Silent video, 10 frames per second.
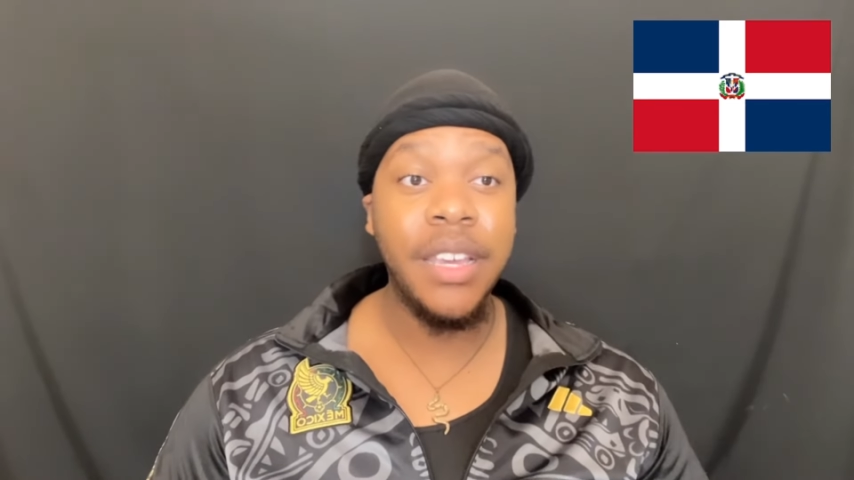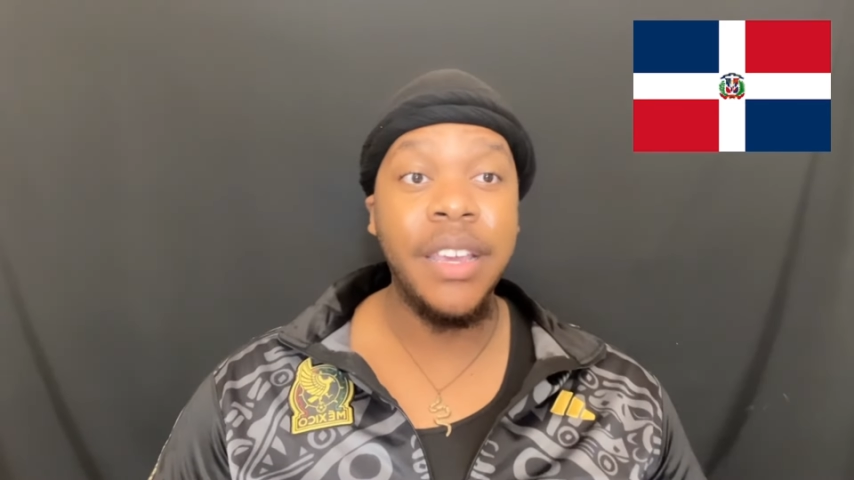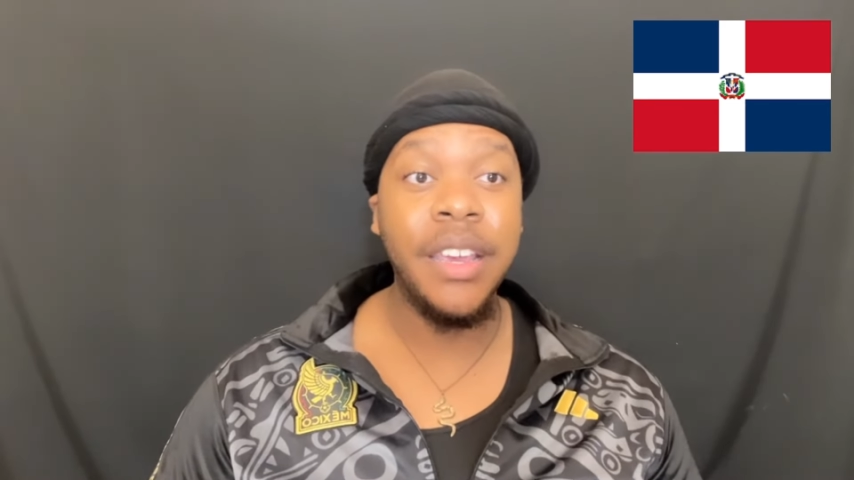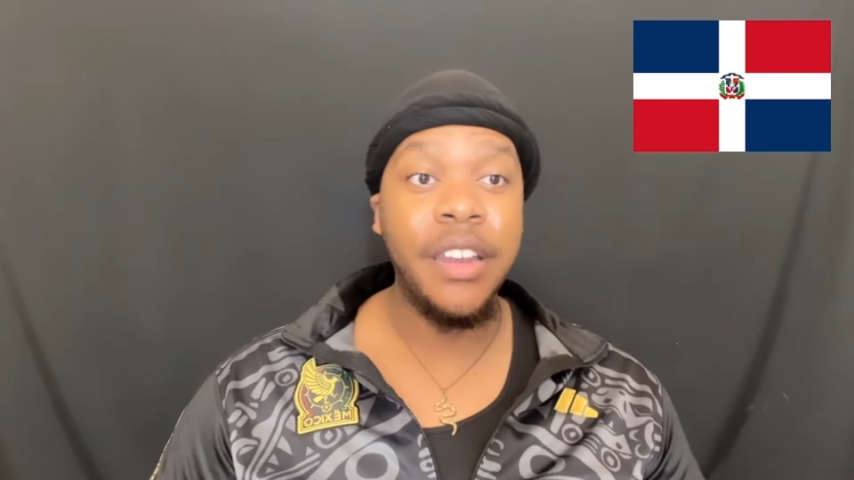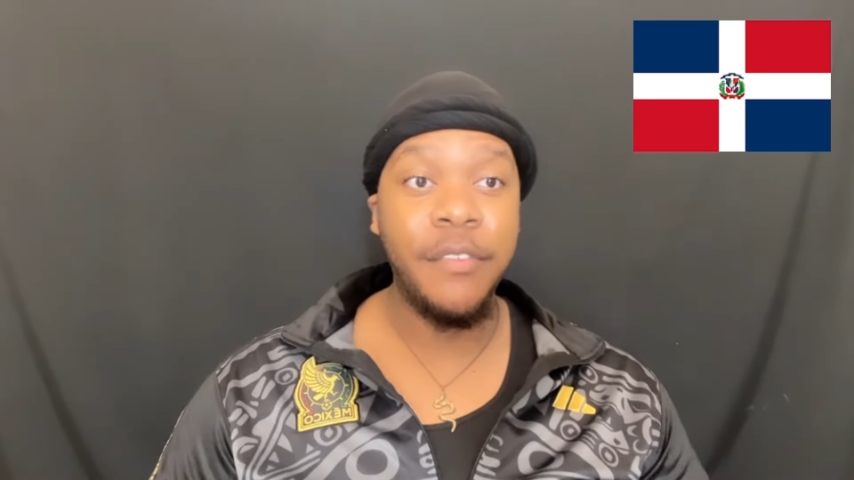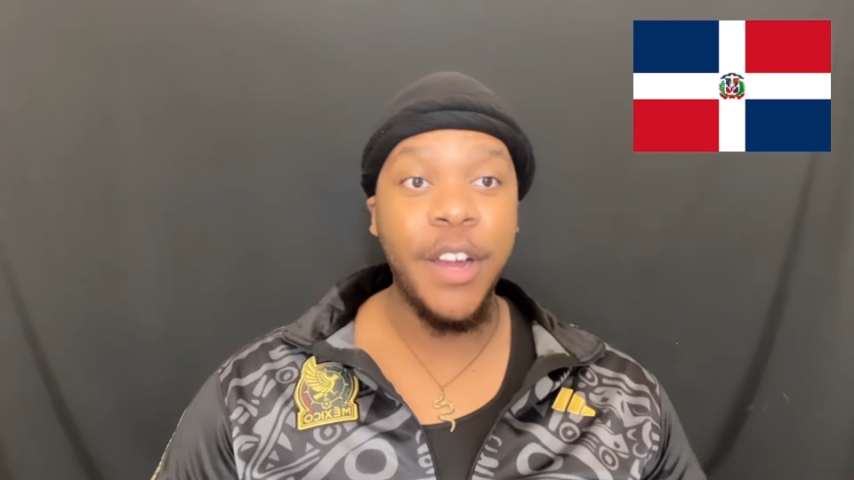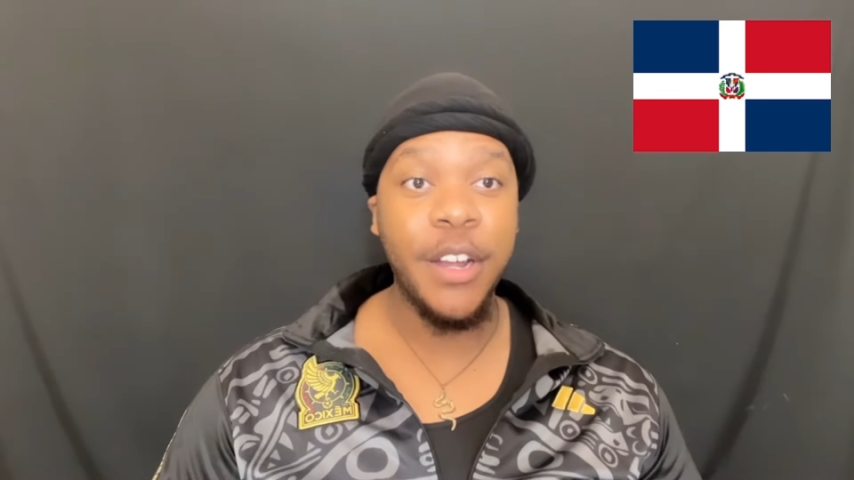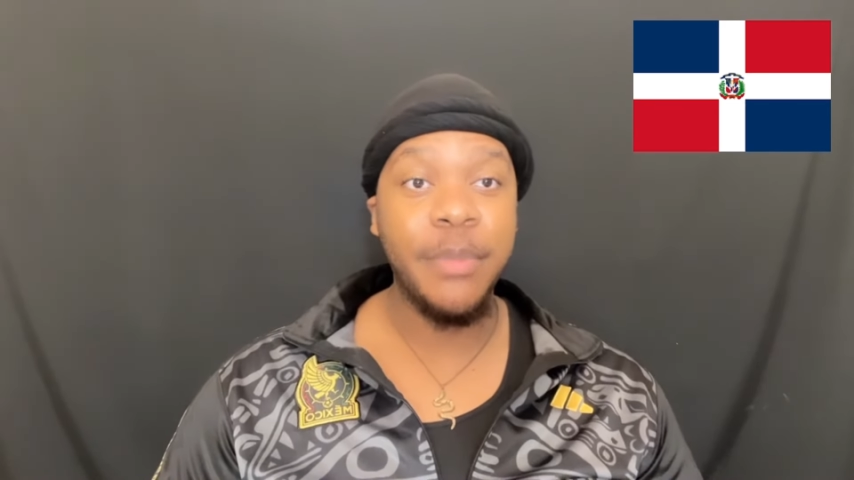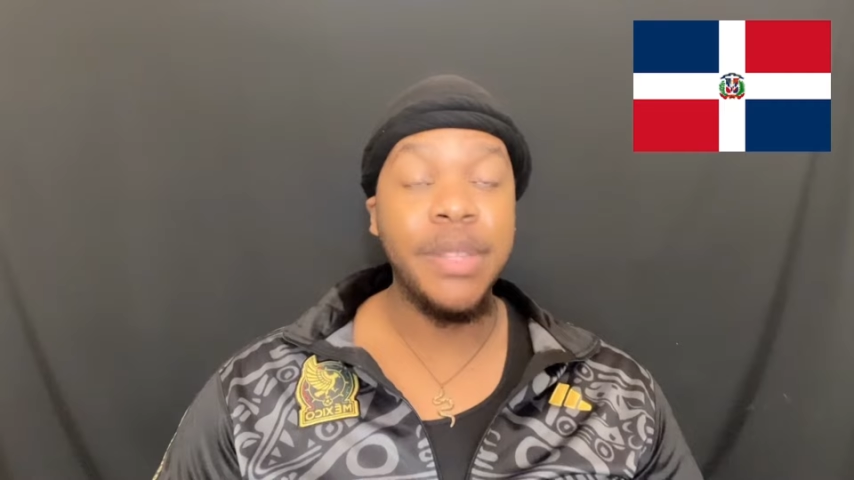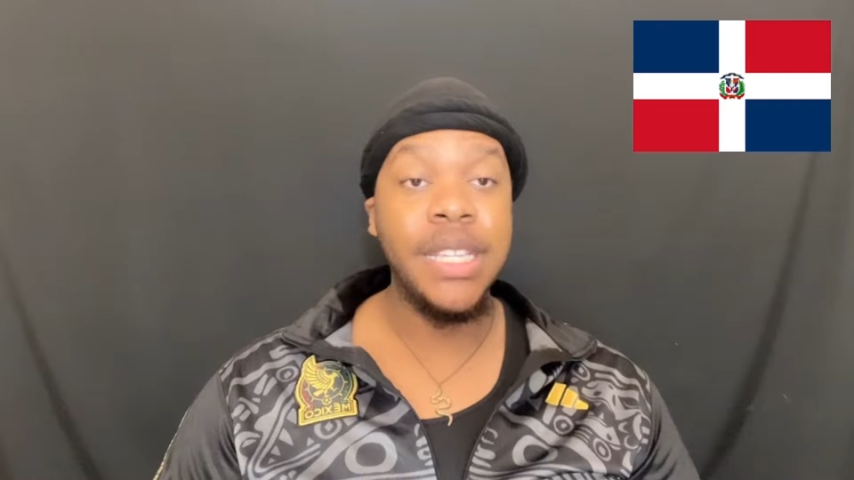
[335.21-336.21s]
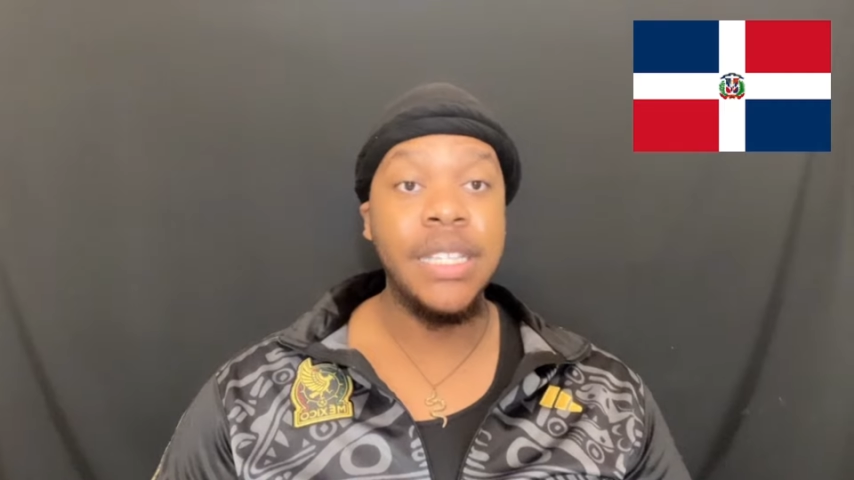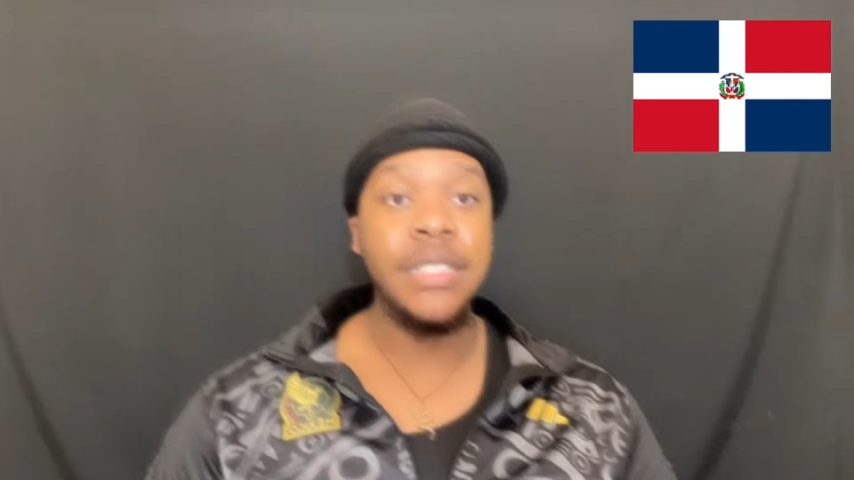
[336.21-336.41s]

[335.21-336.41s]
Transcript: get an inverter, please.